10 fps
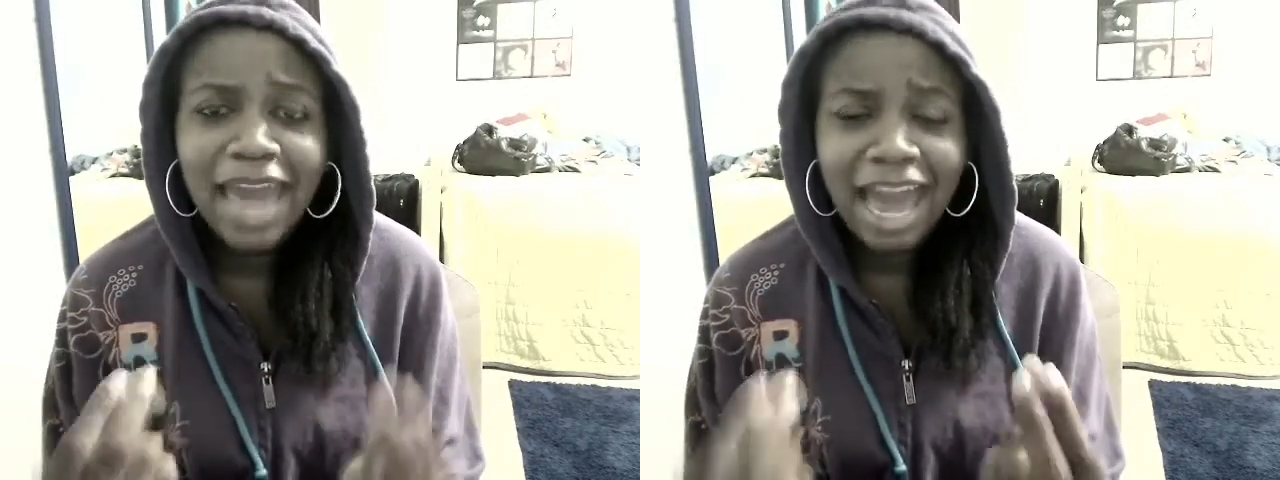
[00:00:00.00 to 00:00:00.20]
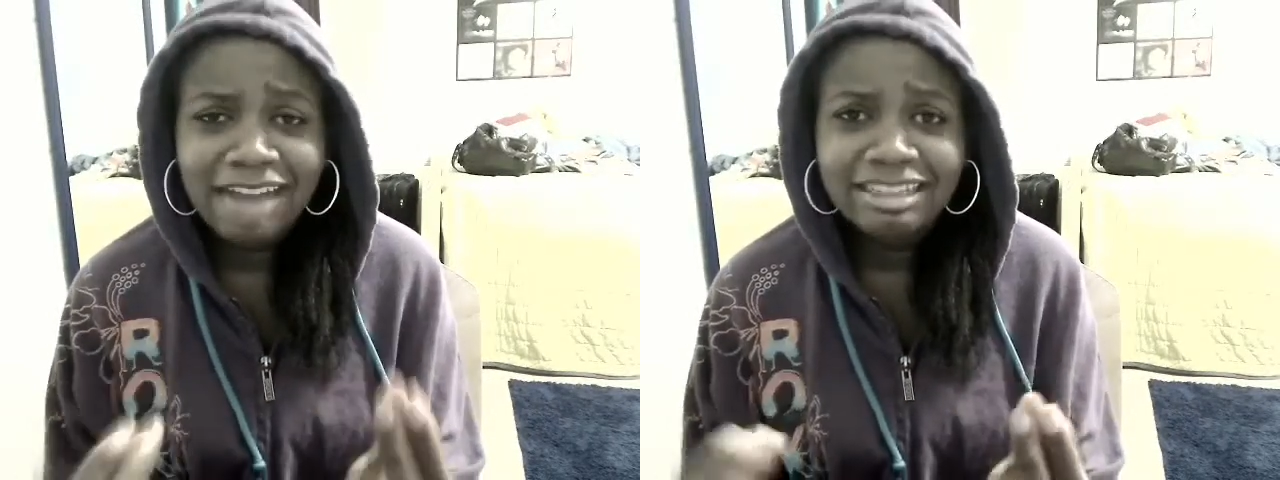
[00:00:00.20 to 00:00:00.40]

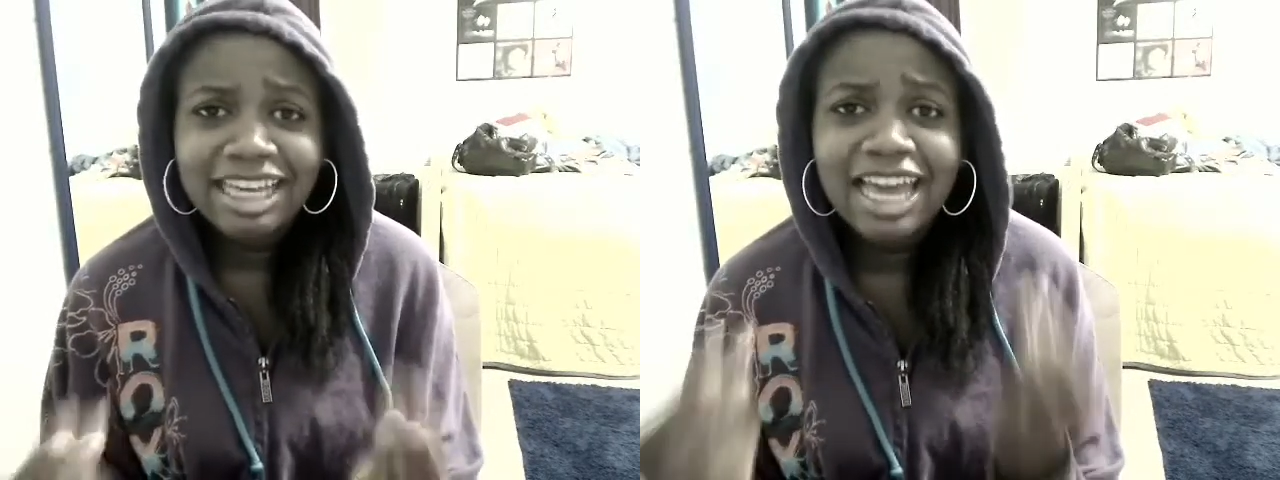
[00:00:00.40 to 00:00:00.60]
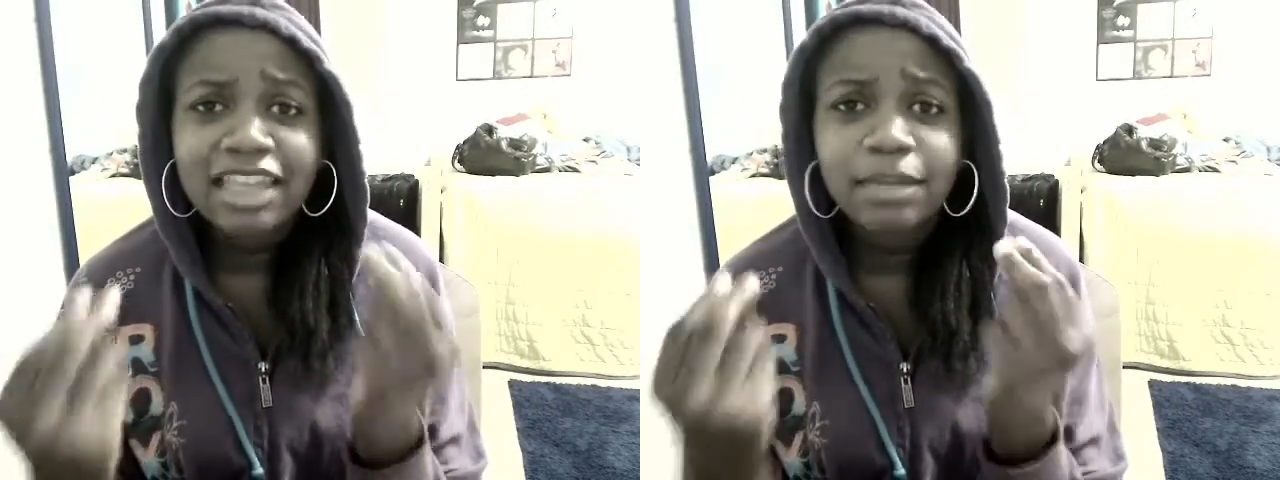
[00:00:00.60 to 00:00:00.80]

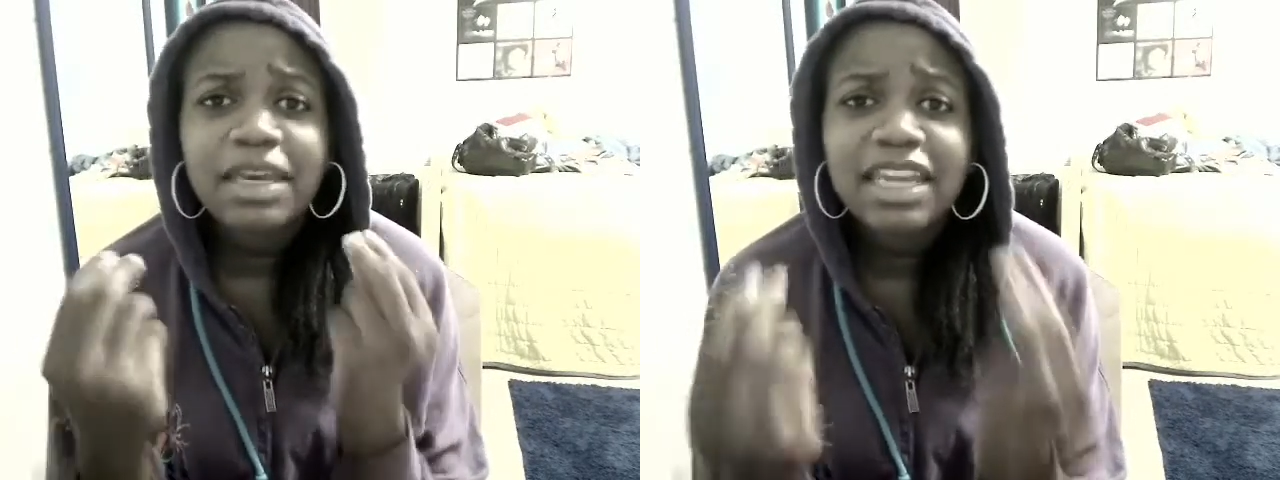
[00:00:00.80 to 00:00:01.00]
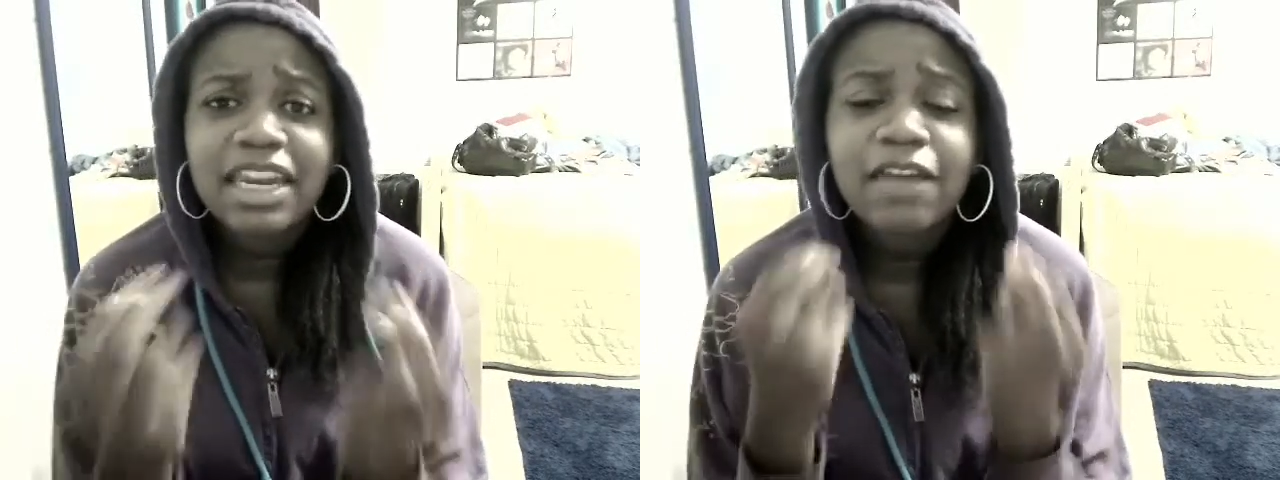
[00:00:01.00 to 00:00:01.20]
acting at the
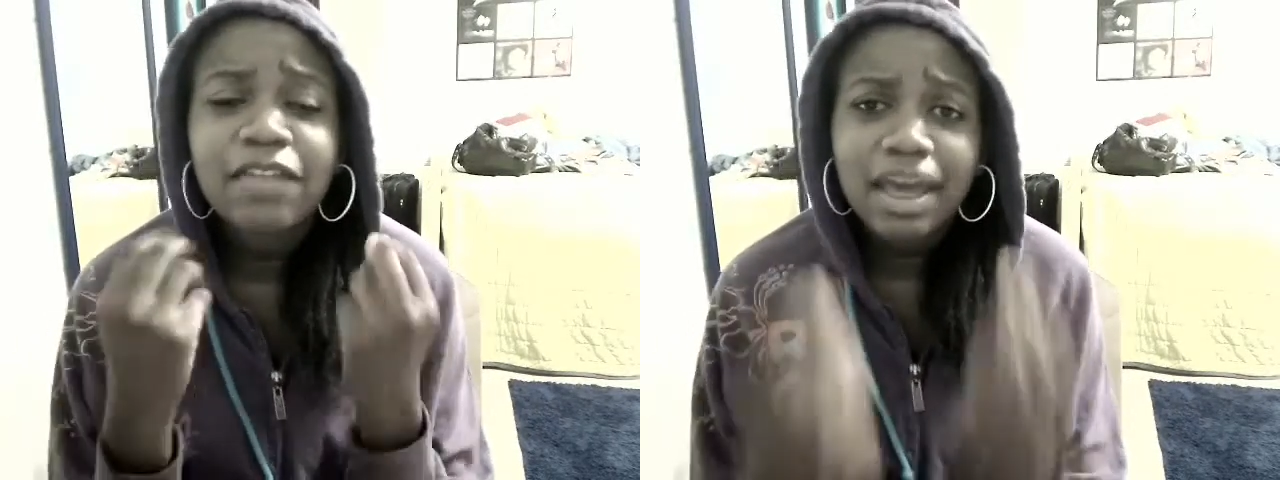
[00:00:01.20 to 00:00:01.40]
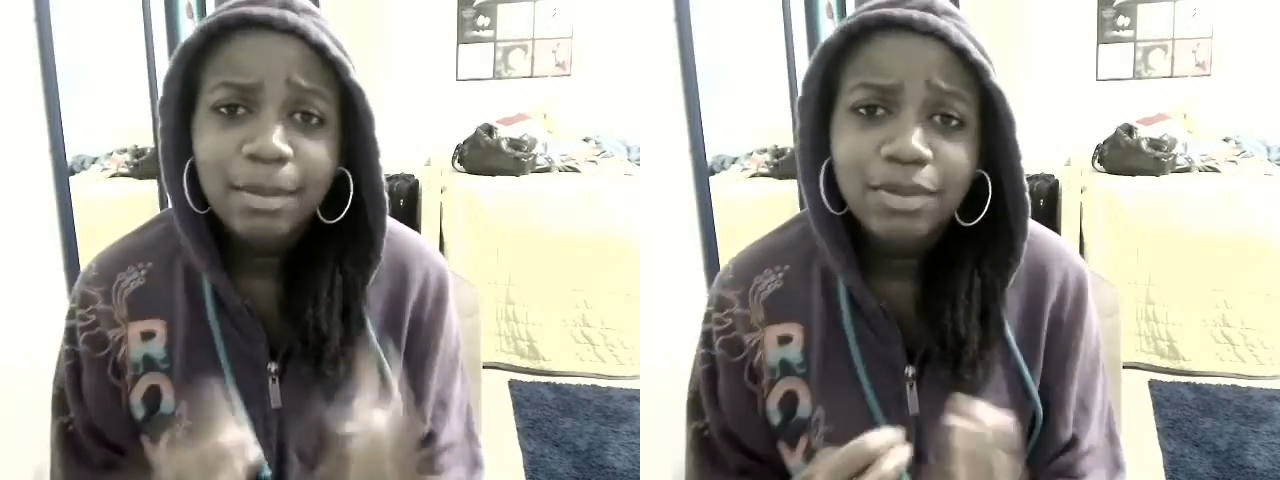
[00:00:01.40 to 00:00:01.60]
beginning of
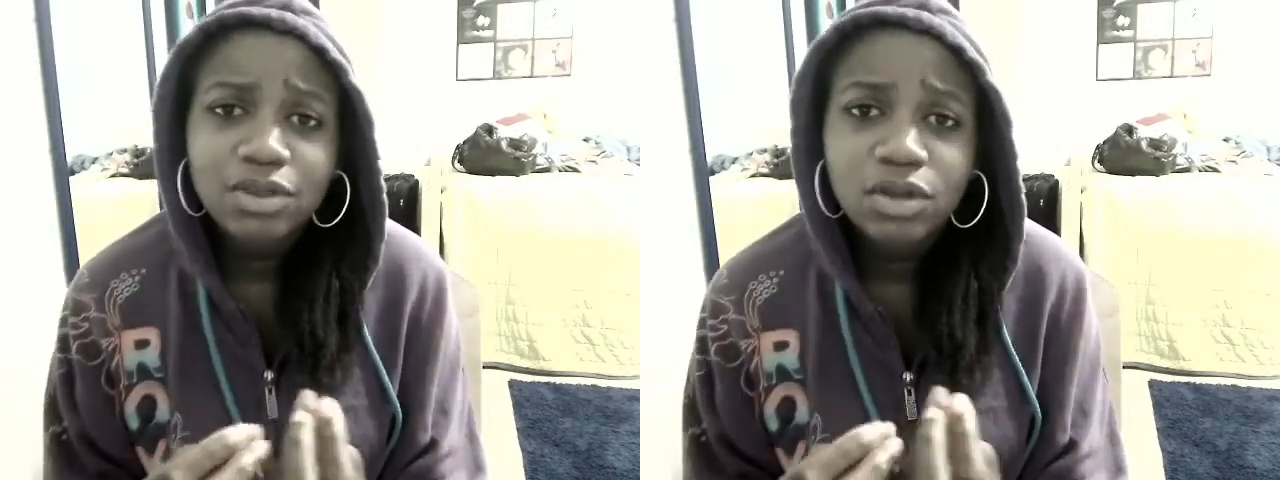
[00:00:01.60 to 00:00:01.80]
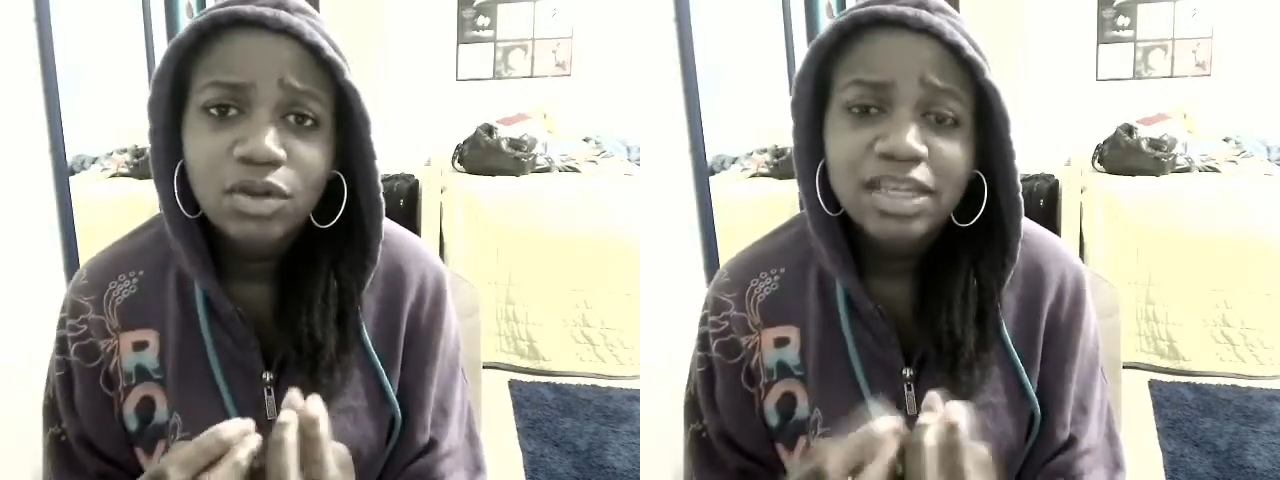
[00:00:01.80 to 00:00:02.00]
the
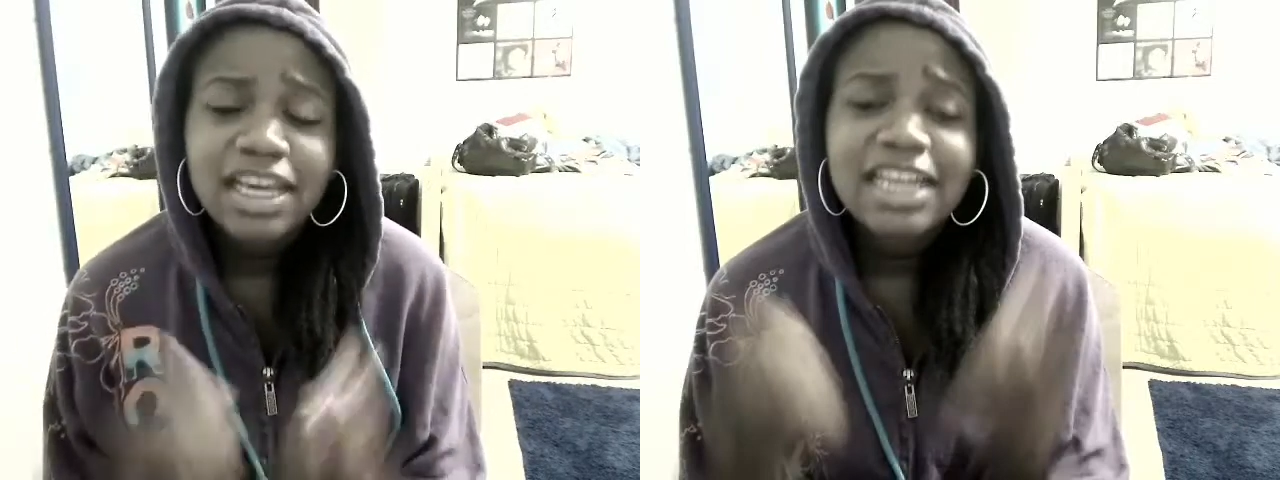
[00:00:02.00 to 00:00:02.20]
episodes.